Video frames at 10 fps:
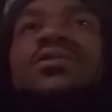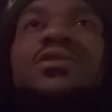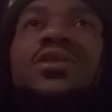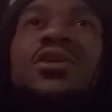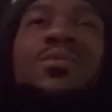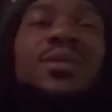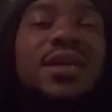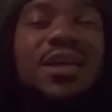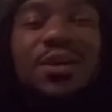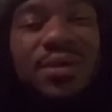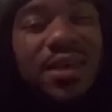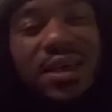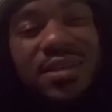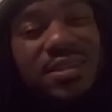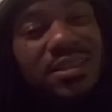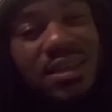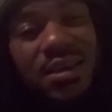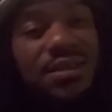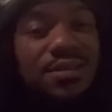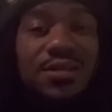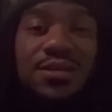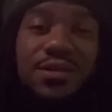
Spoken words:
You don't want to give your kids a chance.